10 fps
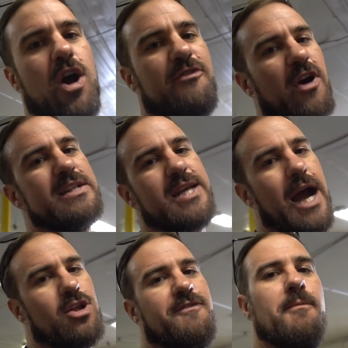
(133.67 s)
to our friend
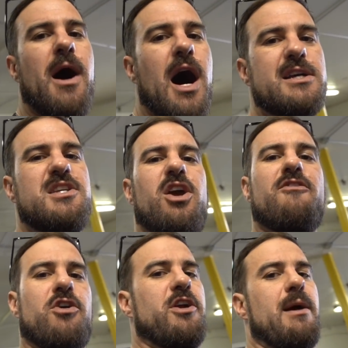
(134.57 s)
Tyler Fabazzi
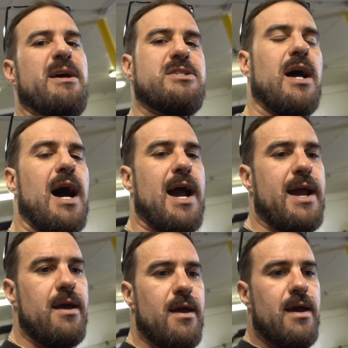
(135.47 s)
over at MSI,